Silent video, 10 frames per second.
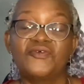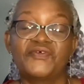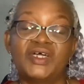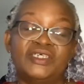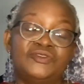
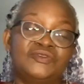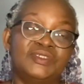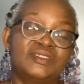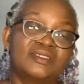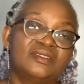of
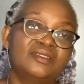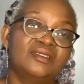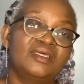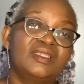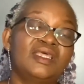countries,
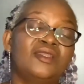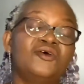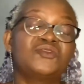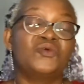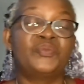in a
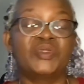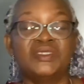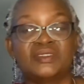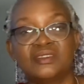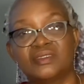lot of
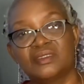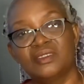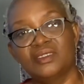places,